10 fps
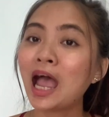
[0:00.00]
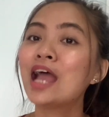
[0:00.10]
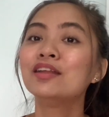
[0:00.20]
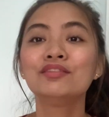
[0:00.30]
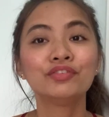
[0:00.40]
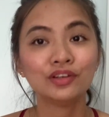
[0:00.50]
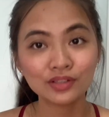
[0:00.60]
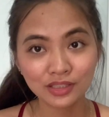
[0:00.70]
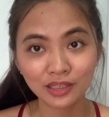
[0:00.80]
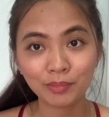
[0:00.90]
I didn't
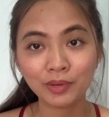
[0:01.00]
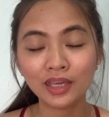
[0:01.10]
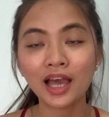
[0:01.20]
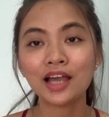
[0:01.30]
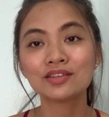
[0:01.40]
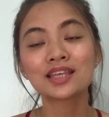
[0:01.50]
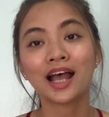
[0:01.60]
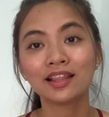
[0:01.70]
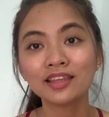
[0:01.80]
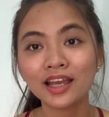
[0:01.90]
feel sleepy. I just
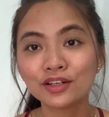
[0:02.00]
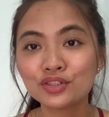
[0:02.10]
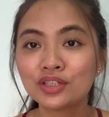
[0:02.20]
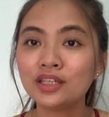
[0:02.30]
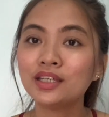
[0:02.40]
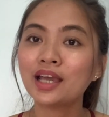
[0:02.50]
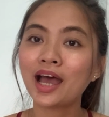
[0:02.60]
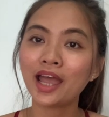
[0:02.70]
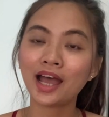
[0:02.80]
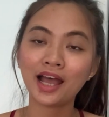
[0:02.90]
had the energy.
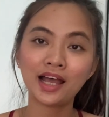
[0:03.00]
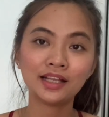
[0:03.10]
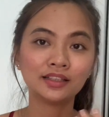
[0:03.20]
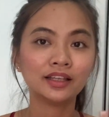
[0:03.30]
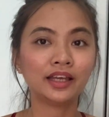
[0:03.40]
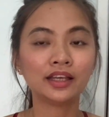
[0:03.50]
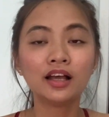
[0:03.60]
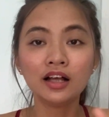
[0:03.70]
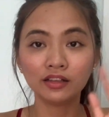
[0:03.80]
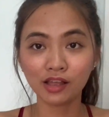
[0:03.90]
I had like
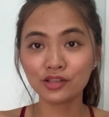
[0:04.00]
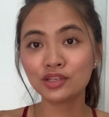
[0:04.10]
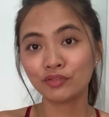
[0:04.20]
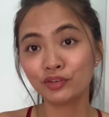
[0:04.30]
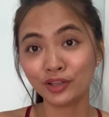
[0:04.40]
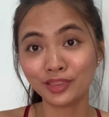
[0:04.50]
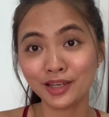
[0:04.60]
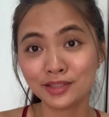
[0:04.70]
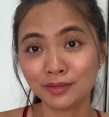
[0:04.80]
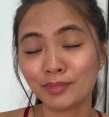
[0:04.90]
lots of good
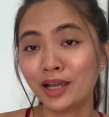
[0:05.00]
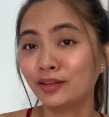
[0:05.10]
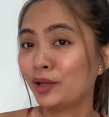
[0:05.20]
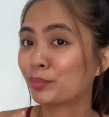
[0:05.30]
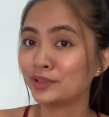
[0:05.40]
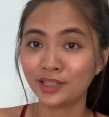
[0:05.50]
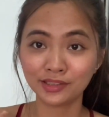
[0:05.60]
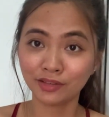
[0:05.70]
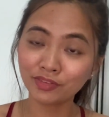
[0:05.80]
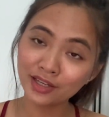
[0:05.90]
things in mind, like
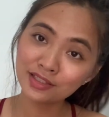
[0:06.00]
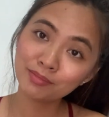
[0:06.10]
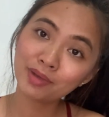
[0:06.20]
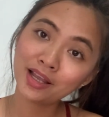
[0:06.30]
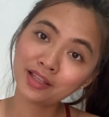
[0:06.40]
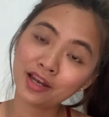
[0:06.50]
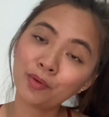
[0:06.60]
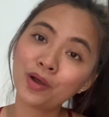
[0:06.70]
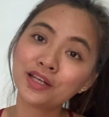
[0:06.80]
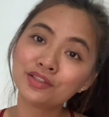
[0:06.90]
productive things in mind that
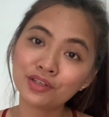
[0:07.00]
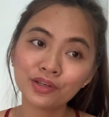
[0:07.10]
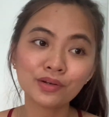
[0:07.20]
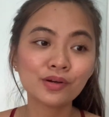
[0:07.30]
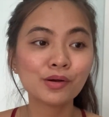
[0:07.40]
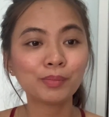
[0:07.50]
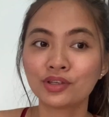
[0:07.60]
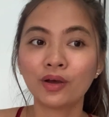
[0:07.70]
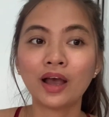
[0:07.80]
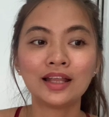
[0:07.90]
I want to do.
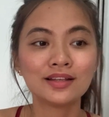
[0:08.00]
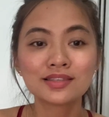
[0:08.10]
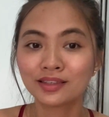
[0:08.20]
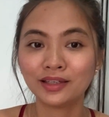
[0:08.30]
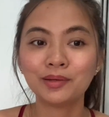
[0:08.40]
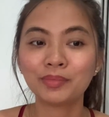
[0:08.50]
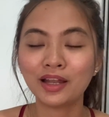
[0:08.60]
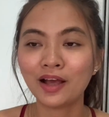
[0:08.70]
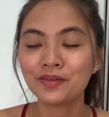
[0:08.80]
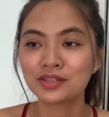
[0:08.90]
So I didn't sleep,
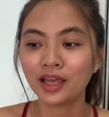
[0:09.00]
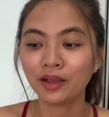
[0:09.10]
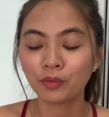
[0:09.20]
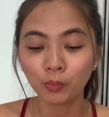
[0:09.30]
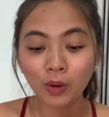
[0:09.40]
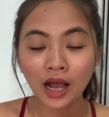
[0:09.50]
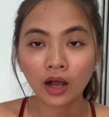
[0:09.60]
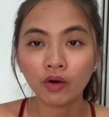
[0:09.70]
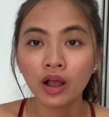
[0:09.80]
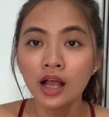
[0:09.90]
and I was like,
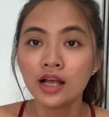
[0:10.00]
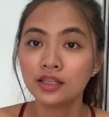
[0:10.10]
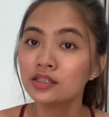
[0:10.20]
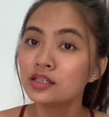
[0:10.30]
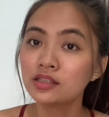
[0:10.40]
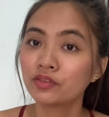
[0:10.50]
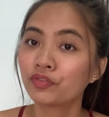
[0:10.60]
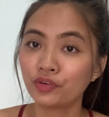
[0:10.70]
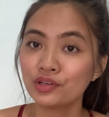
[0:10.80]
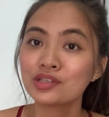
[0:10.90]
wow, this is the
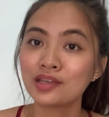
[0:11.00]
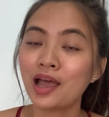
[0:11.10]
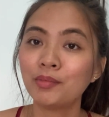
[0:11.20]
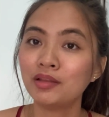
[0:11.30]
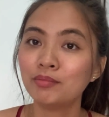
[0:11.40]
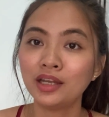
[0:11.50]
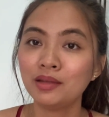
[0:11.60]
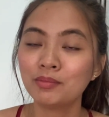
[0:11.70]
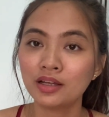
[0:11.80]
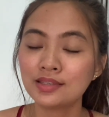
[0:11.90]
first time in
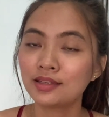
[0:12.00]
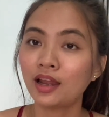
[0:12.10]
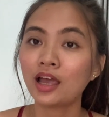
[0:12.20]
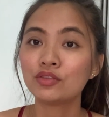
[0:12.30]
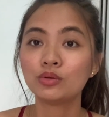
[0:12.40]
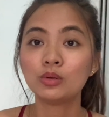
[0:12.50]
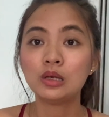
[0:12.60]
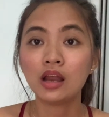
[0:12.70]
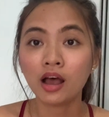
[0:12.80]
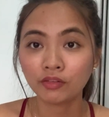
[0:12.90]
many months that I do
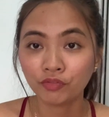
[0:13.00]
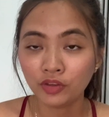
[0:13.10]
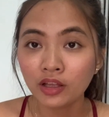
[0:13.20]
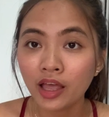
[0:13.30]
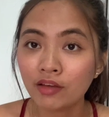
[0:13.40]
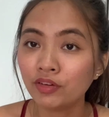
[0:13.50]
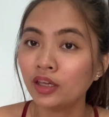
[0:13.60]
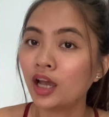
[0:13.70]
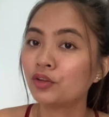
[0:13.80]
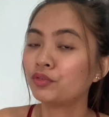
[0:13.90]
not feel
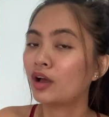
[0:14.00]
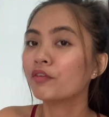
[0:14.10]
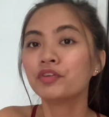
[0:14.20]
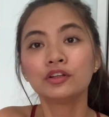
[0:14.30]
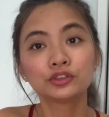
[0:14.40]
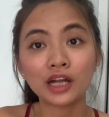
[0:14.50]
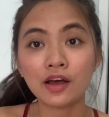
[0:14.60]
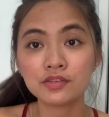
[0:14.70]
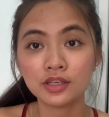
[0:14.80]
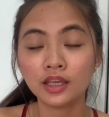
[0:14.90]
heavy. I do not feel
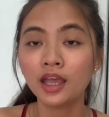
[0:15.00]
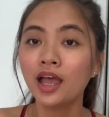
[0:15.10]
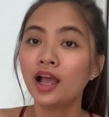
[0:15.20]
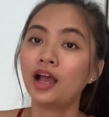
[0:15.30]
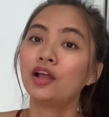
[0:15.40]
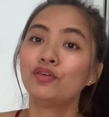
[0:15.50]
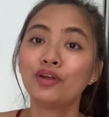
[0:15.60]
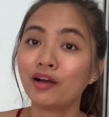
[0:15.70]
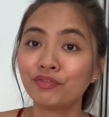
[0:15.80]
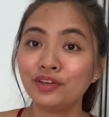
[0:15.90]
drowsy. I do
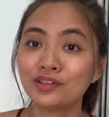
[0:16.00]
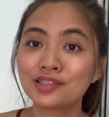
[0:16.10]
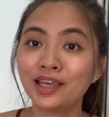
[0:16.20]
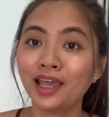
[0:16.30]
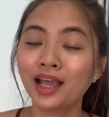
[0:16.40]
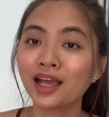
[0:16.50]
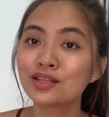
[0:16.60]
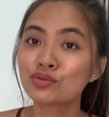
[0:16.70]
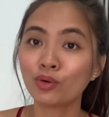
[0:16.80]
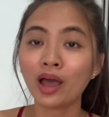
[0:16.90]
not feel sick.
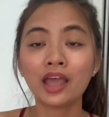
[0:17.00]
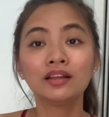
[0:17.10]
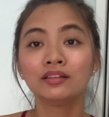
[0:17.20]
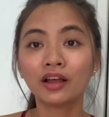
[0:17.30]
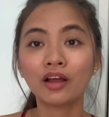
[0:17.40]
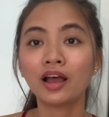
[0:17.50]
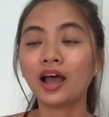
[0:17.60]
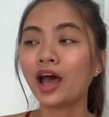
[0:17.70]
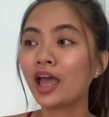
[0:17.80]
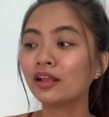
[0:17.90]
So
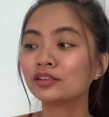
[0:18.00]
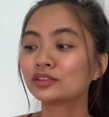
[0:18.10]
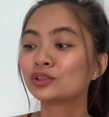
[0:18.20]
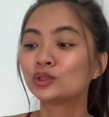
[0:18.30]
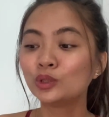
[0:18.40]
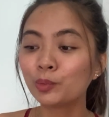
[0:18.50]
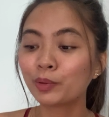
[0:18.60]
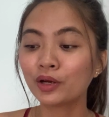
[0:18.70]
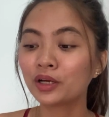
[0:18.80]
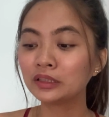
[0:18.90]
I
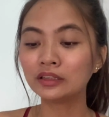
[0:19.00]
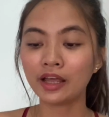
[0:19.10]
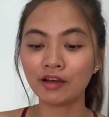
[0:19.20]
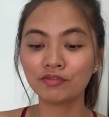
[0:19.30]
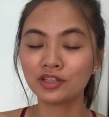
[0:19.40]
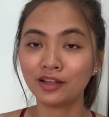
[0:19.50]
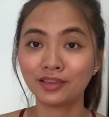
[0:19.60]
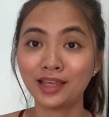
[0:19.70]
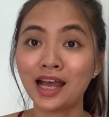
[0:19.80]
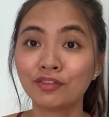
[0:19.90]
super
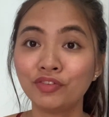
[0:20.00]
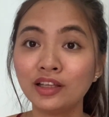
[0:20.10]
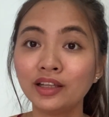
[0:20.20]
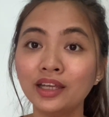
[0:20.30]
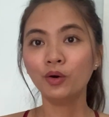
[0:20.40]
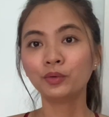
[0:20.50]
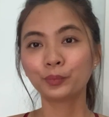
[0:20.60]
loved that feeling.